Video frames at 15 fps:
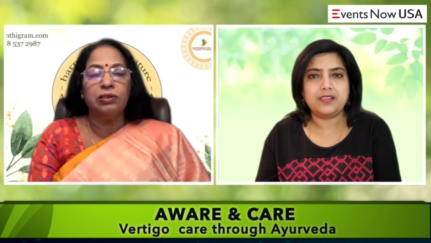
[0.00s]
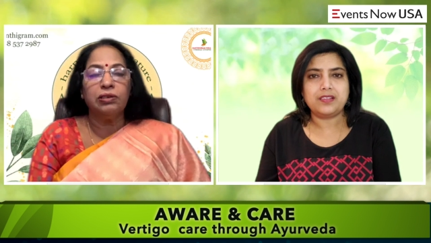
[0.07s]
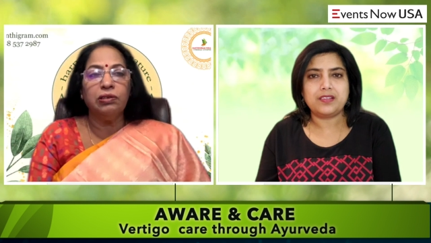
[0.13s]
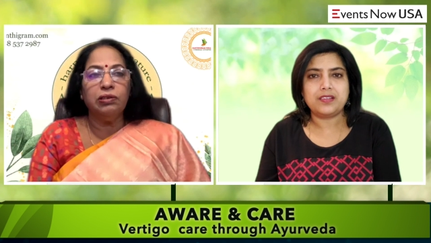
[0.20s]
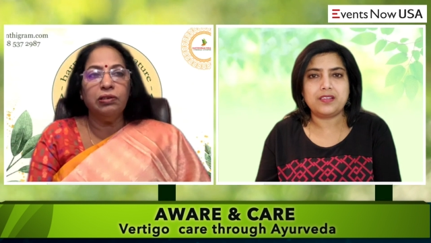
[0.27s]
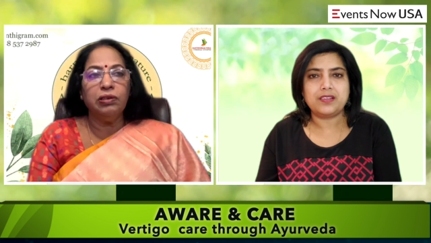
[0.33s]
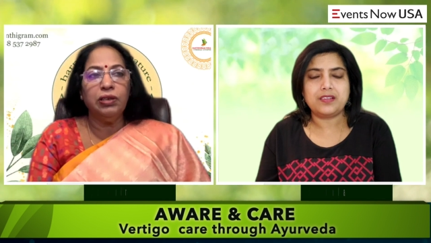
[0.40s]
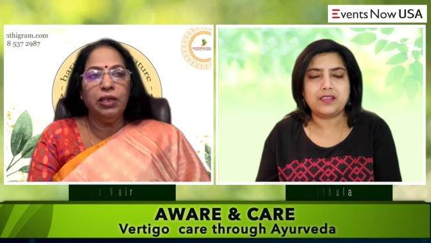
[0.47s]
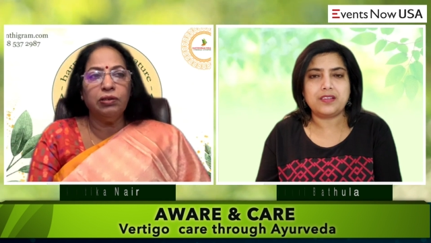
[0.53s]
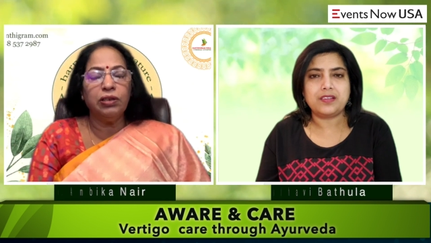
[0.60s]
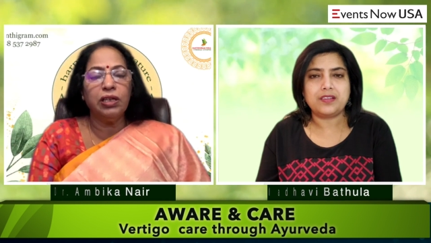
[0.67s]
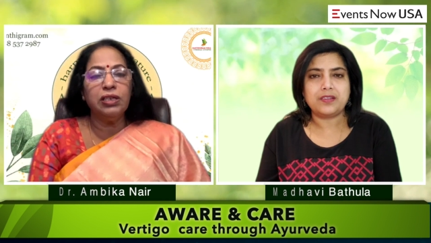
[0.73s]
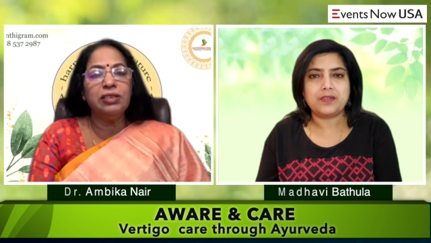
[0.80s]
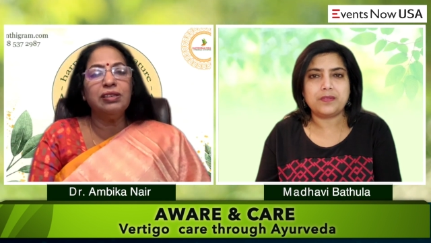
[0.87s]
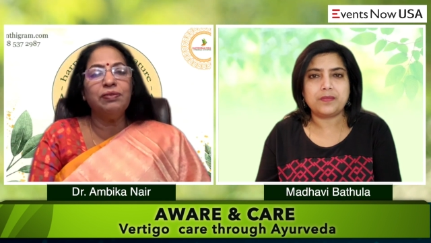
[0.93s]
Speaker 1: so you know
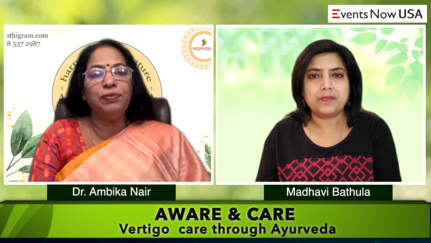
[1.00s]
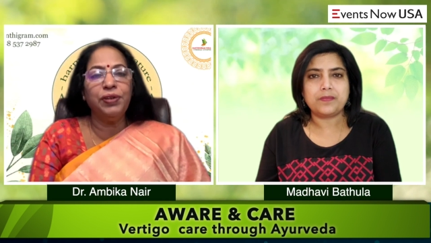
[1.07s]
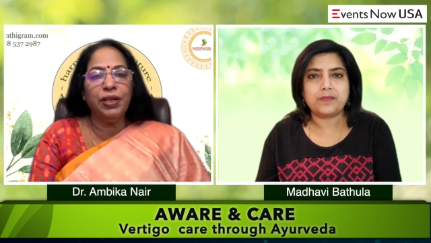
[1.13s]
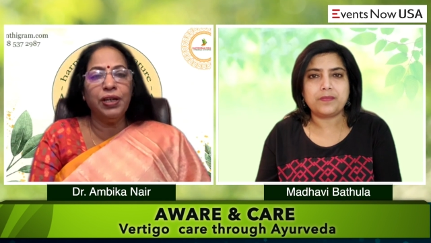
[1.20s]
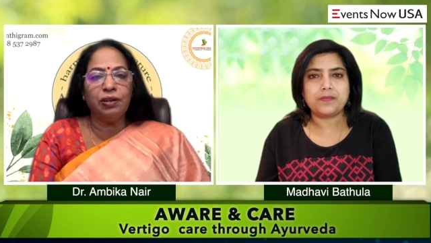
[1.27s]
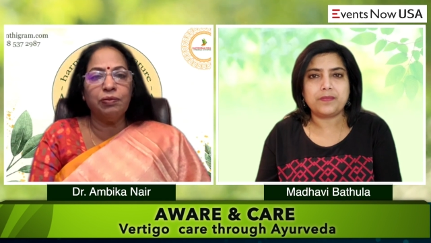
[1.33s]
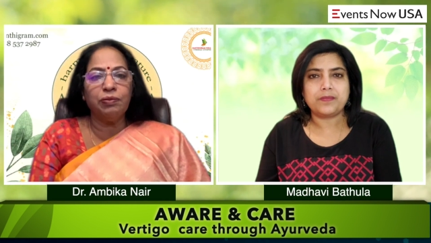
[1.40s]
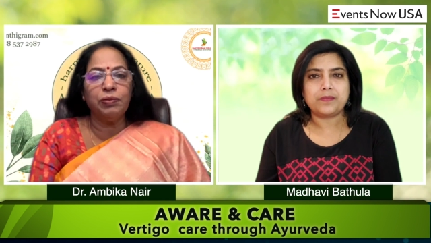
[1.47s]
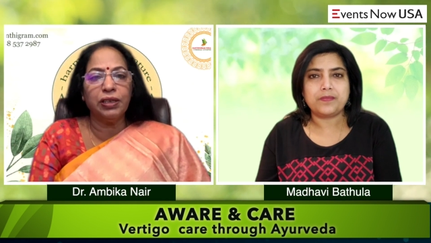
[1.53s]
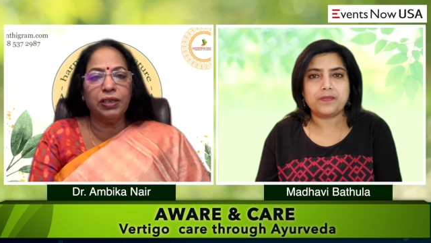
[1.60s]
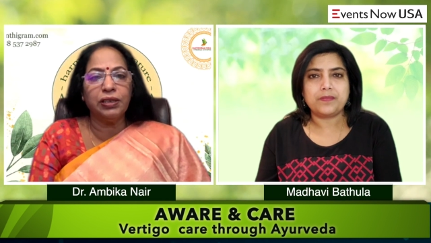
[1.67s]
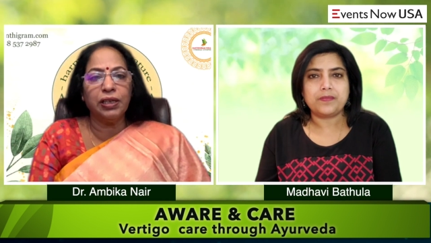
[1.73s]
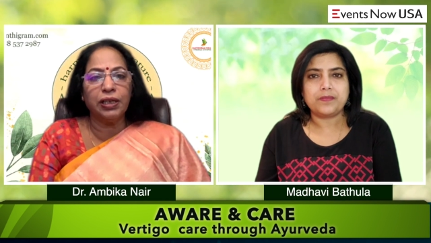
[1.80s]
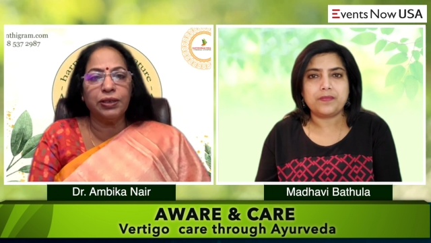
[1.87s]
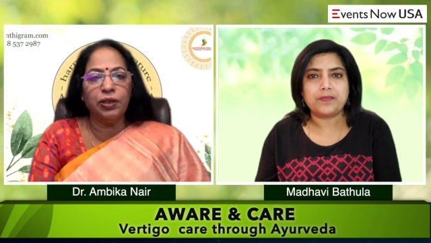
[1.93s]
that is a fear of death
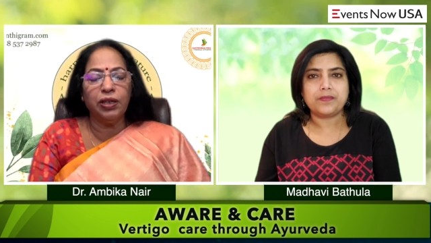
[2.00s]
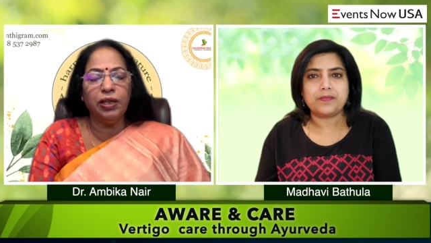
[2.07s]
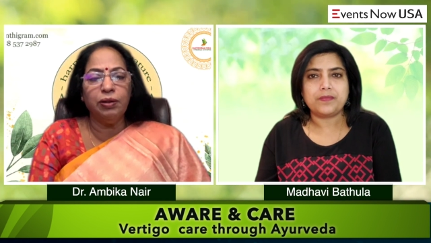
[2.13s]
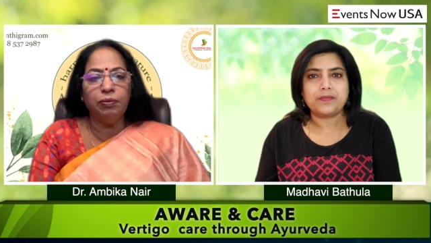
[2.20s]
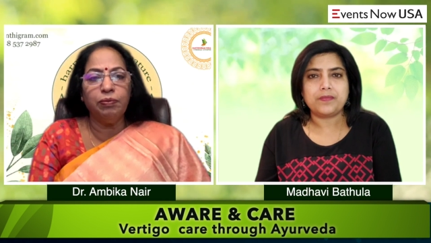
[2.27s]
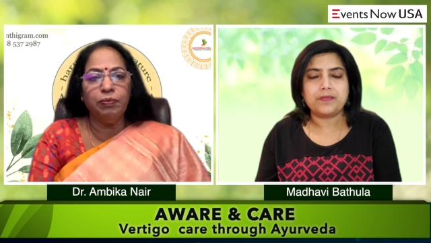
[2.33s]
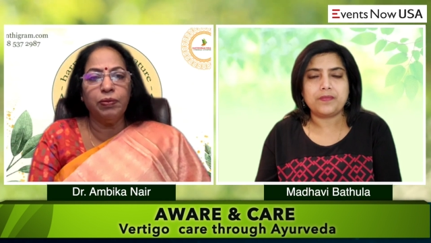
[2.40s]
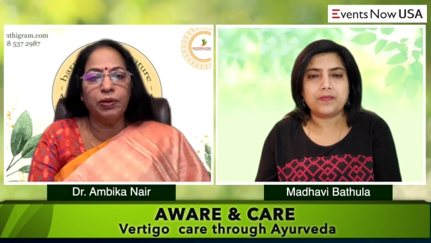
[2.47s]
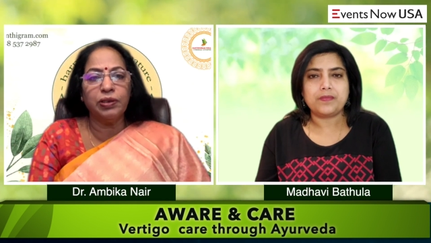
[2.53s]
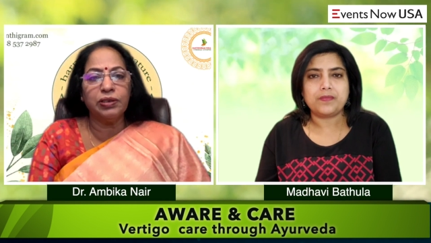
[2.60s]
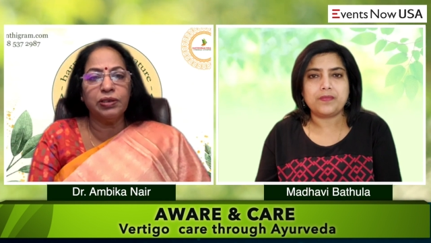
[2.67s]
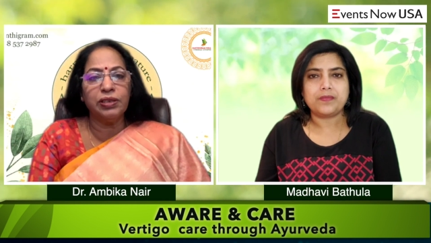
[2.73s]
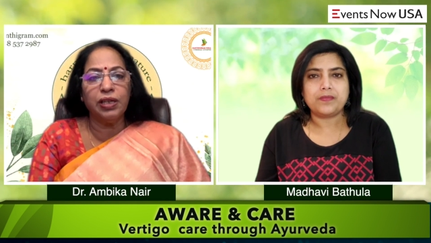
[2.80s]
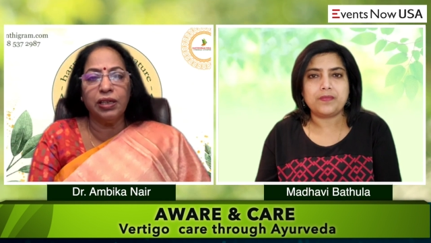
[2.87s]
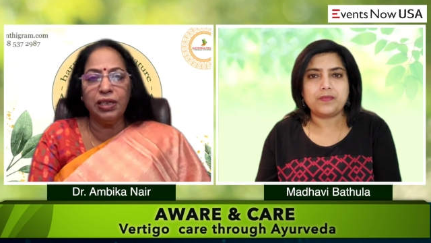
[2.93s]
actually because
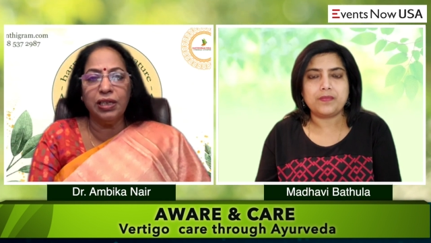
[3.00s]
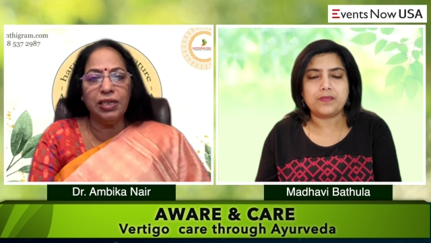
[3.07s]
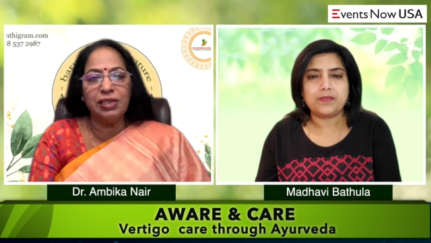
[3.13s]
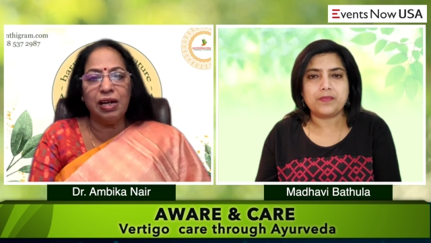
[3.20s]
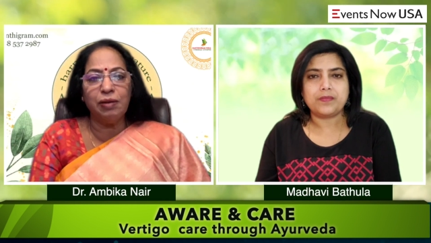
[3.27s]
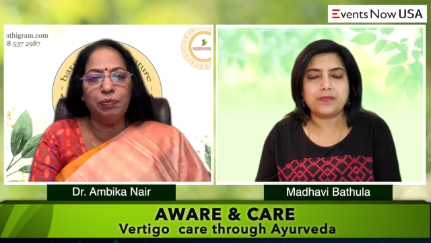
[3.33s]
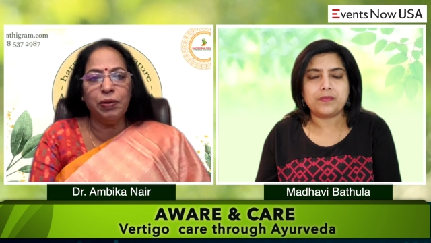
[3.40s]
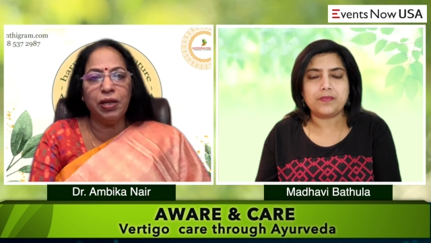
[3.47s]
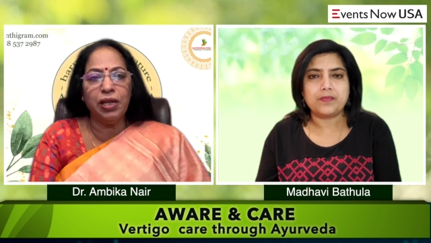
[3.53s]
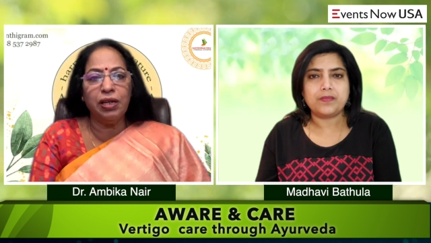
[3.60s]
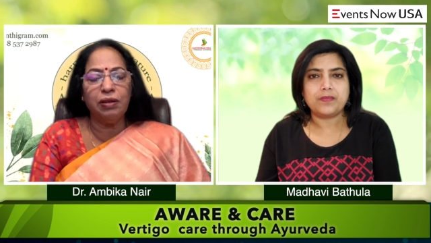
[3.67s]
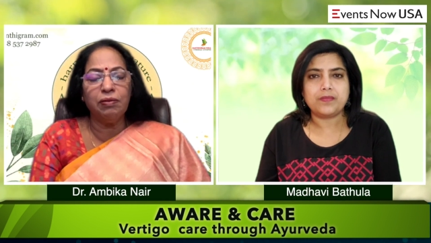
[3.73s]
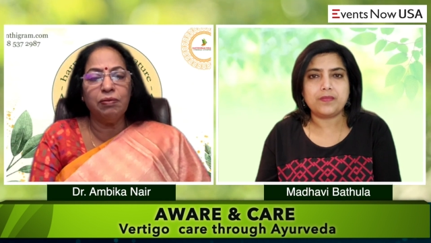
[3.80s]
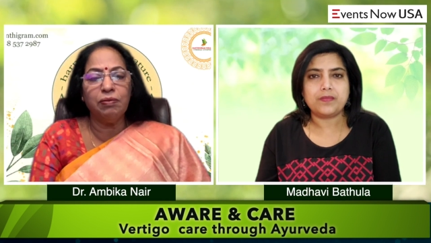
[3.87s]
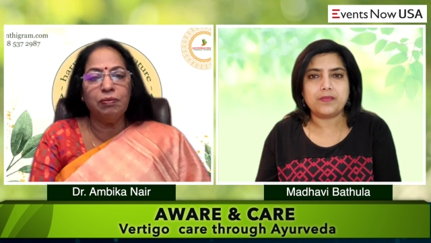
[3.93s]
nothing is happening
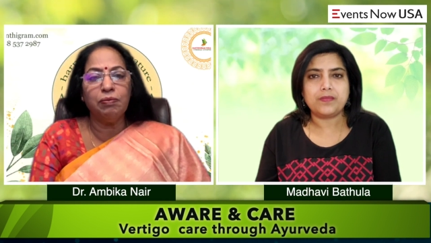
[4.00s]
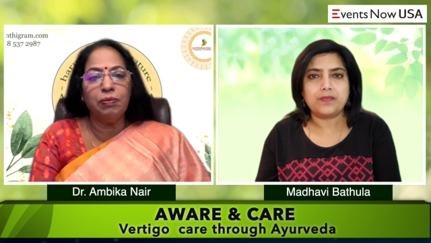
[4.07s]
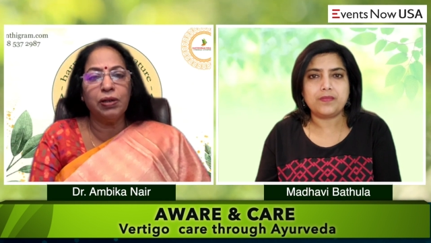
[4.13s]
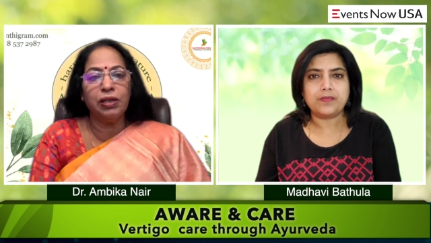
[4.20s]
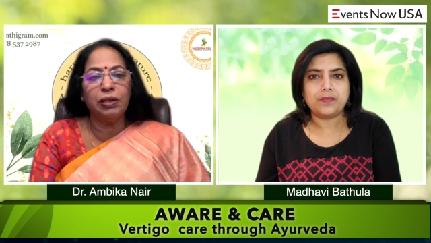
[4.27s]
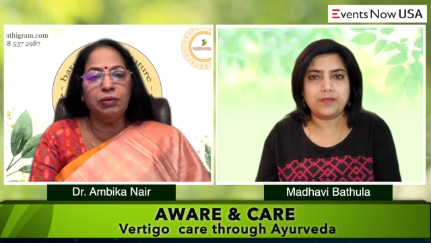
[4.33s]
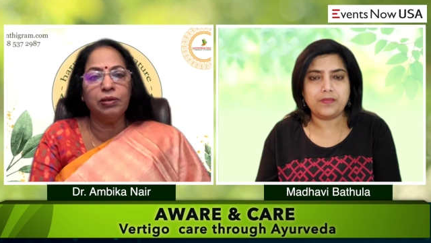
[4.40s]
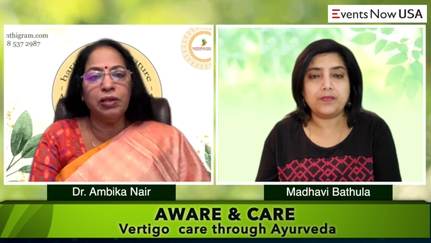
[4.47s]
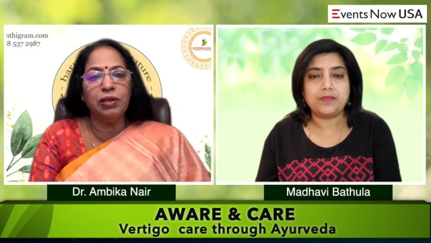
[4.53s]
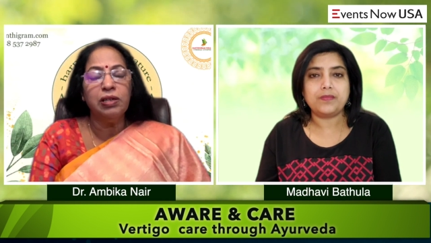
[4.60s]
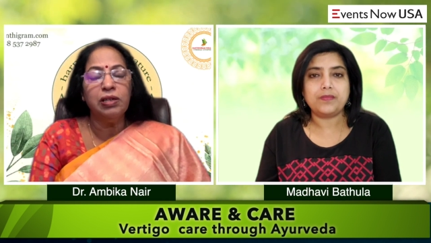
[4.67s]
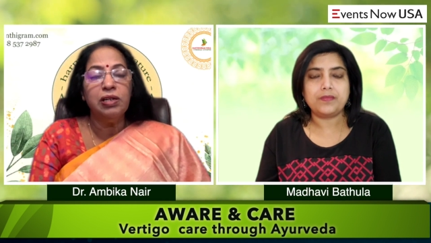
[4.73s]
but uh, the